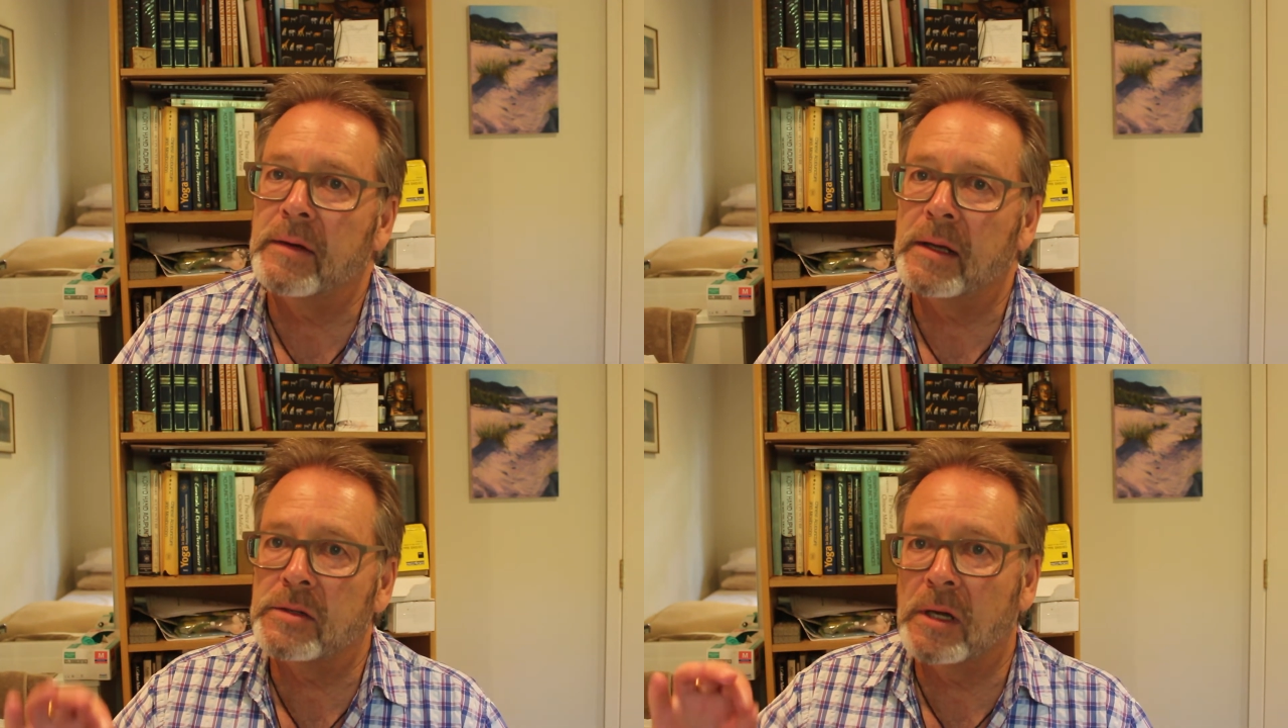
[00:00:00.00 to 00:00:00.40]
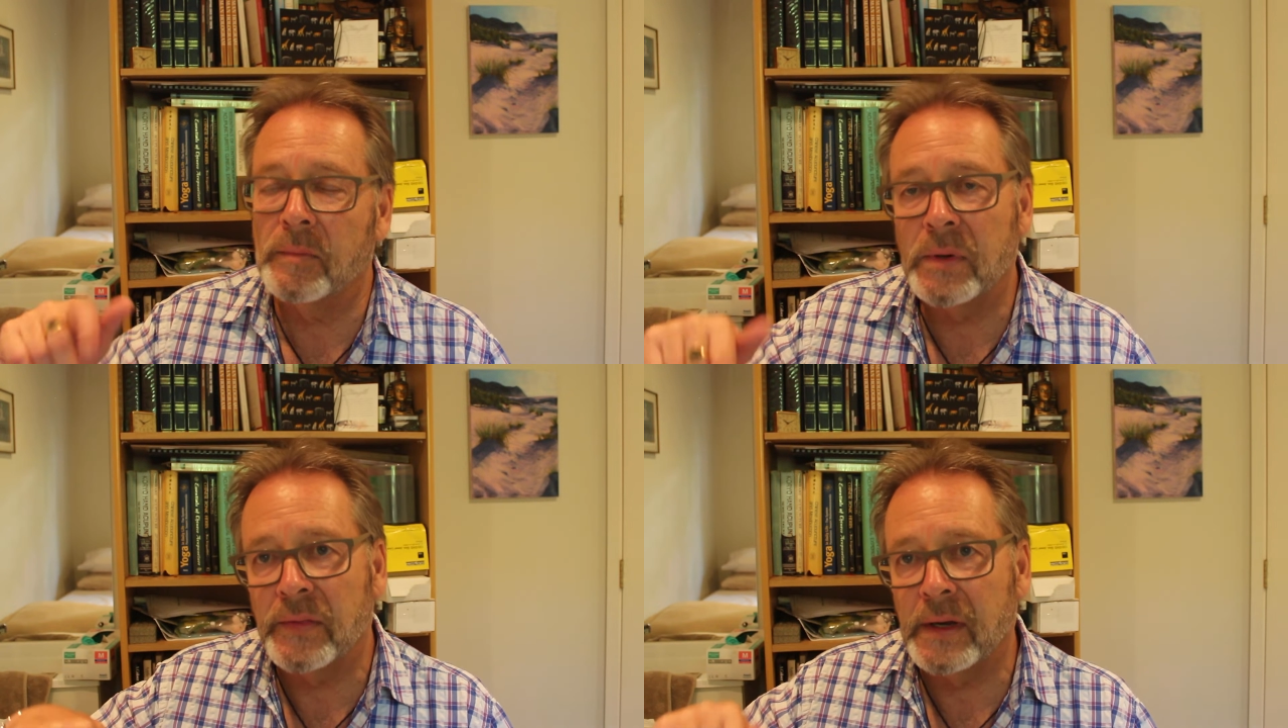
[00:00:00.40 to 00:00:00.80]
and I'll try and
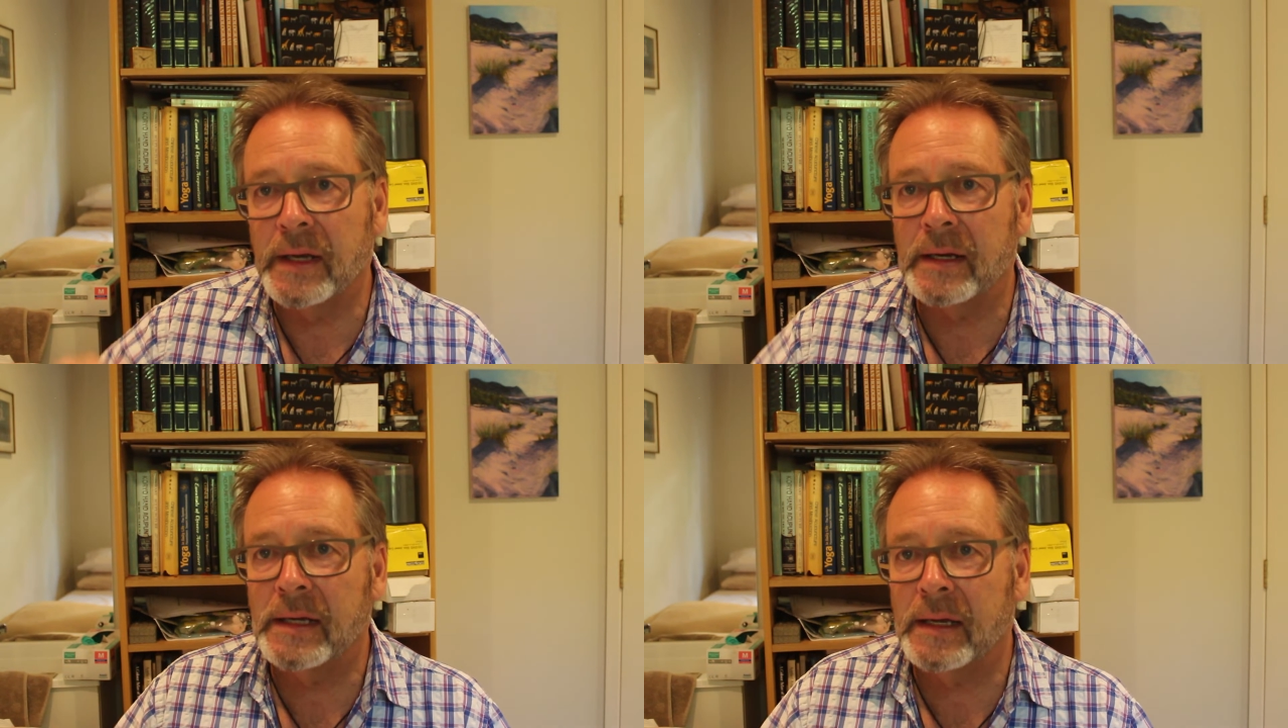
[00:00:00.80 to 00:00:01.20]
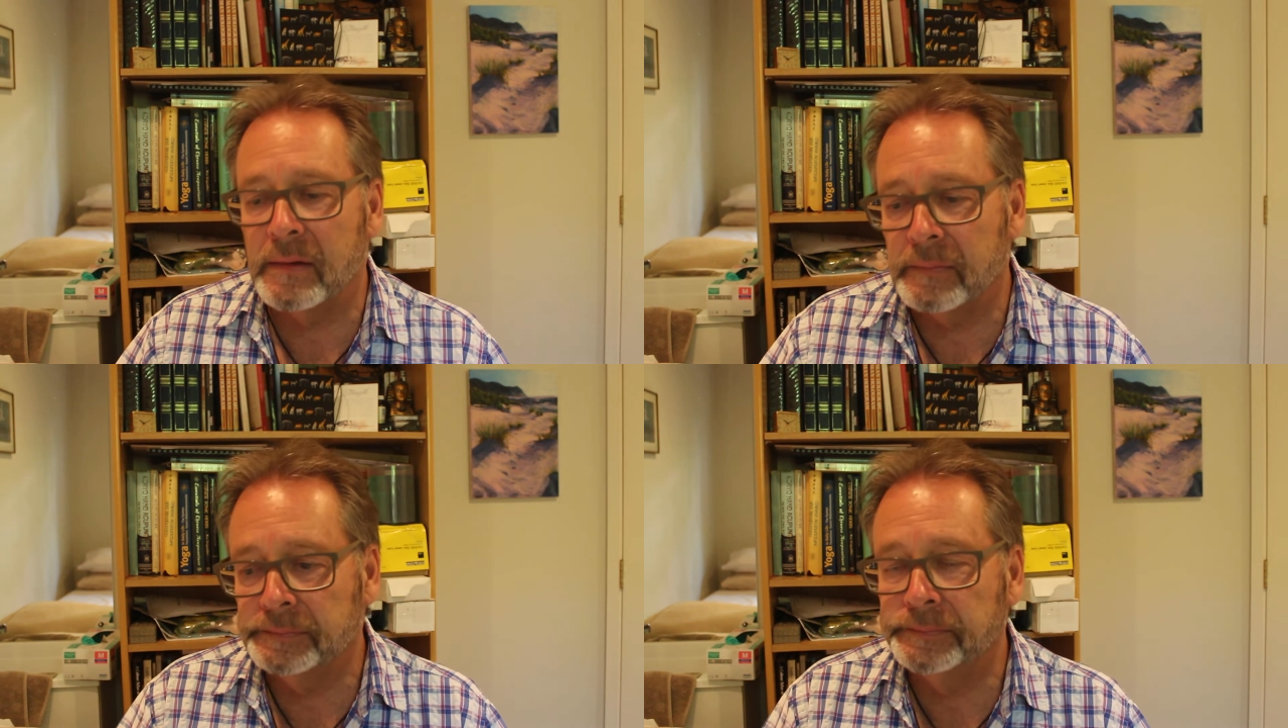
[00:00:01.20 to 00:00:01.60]
put the link
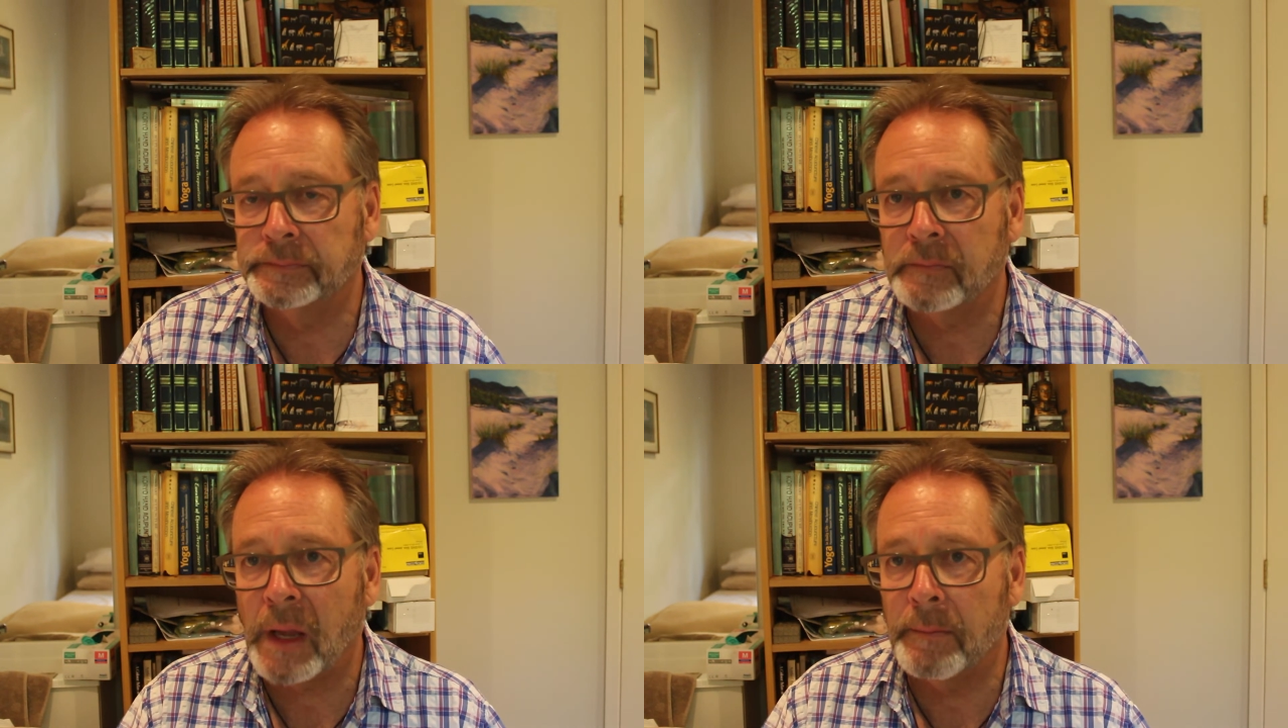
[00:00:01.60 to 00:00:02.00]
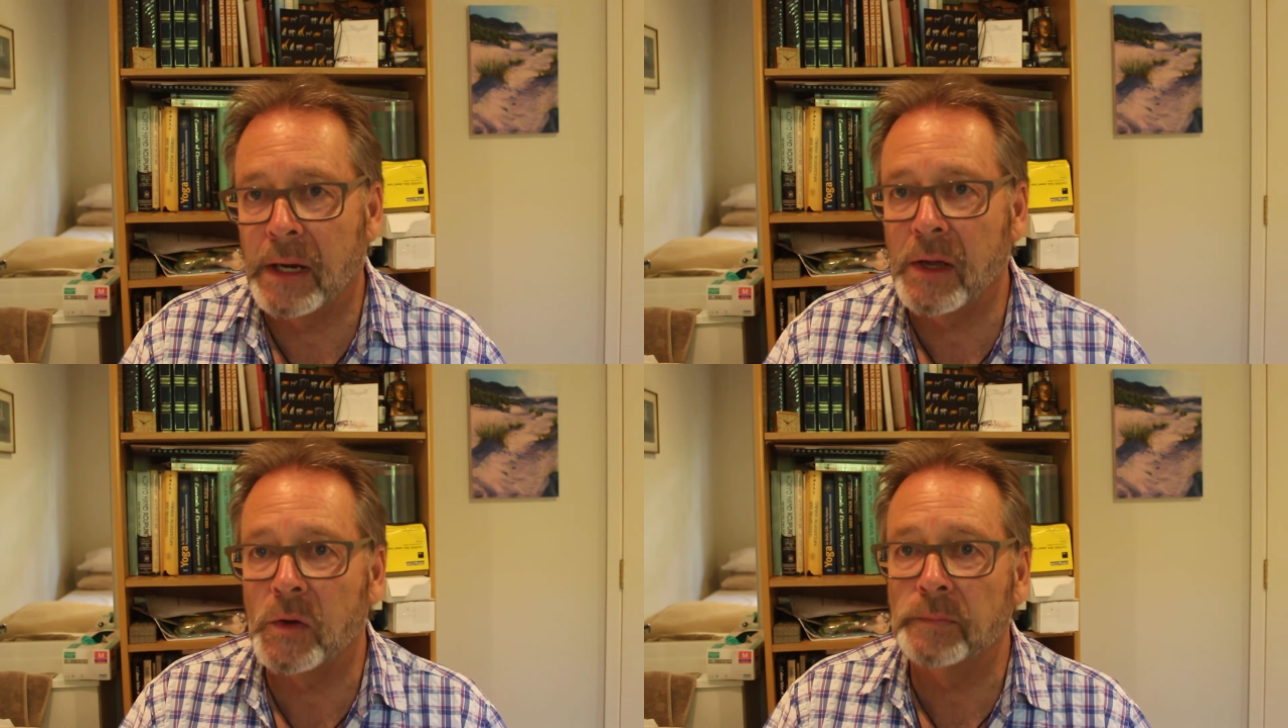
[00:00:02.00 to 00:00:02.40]
down
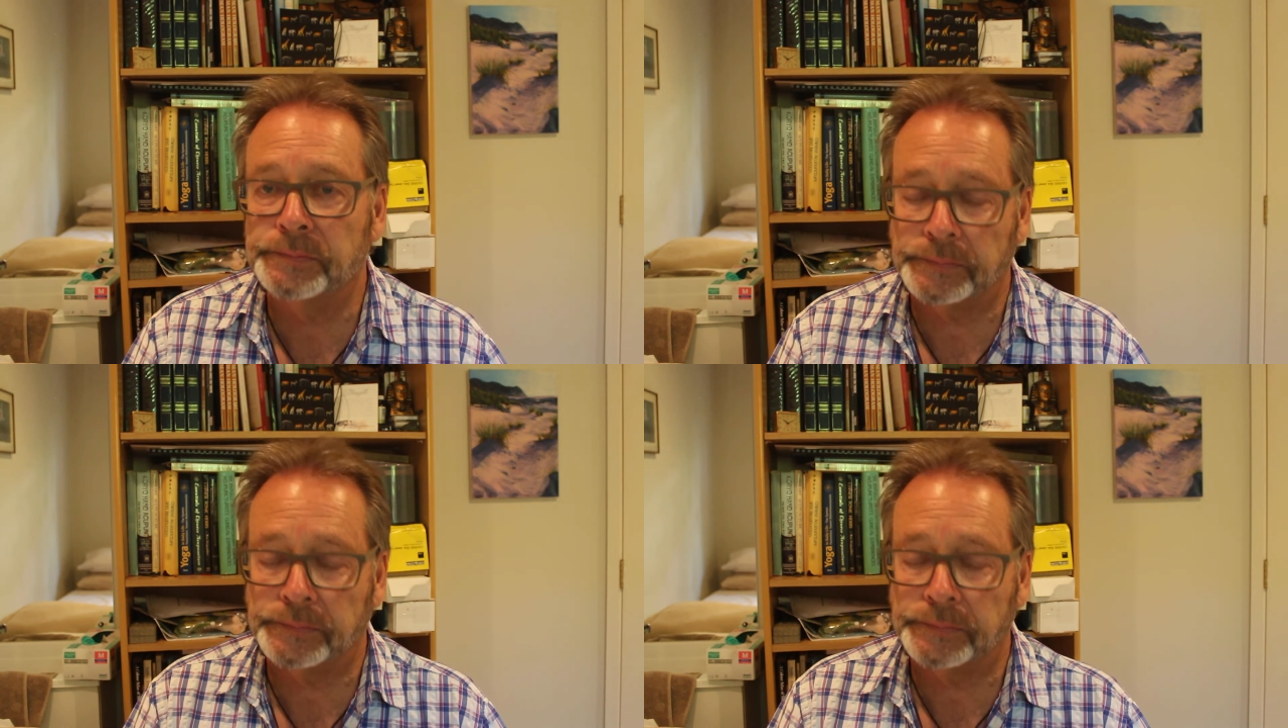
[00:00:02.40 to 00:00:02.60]
below.